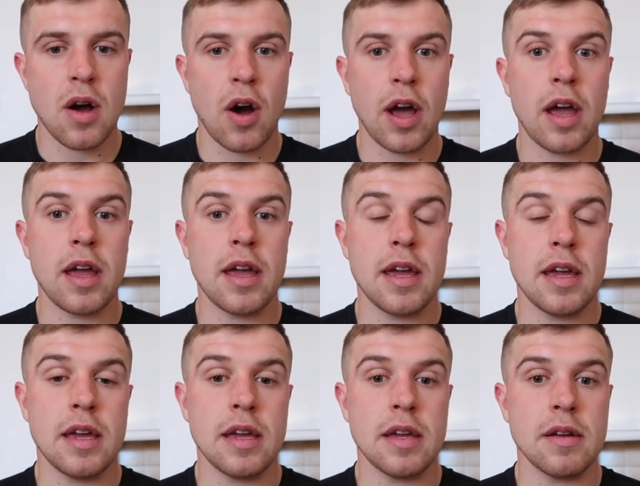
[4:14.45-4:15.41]

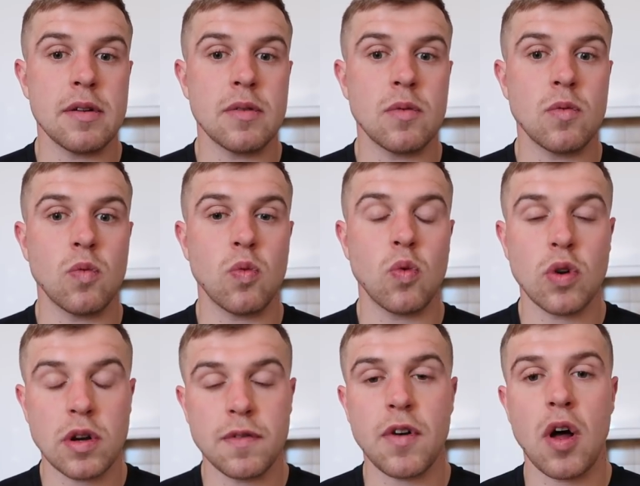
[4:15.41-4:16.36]
I
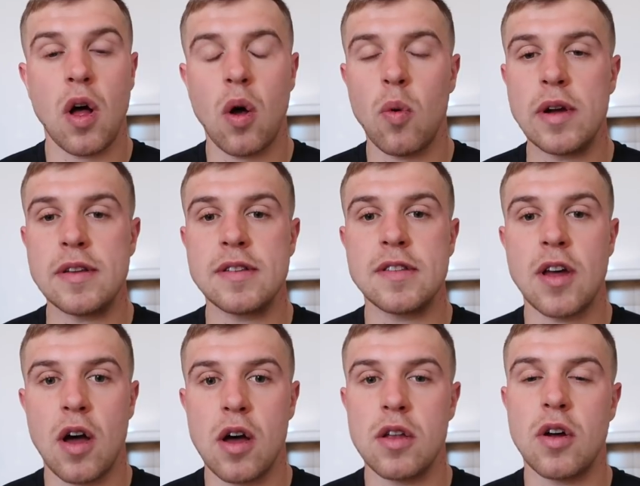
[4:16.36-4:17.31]
would have always
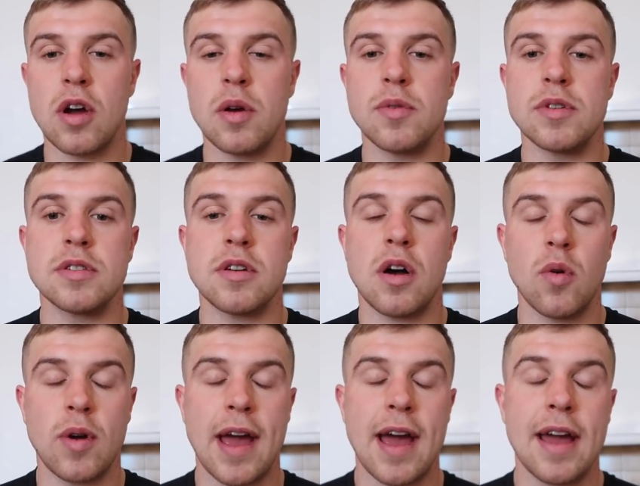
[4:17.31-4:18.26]
thought I was
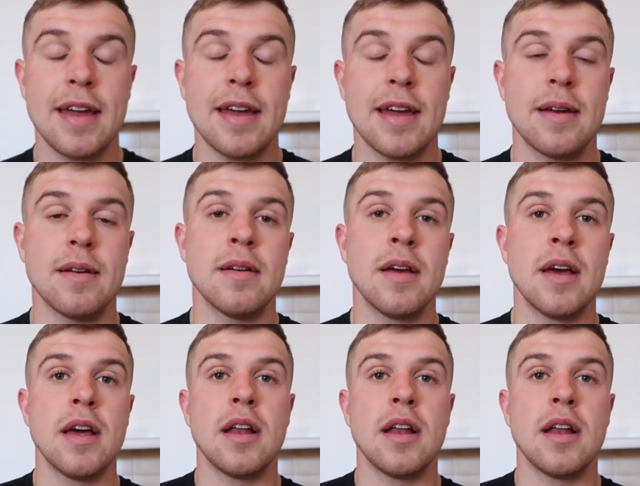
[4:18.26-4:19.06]
okay in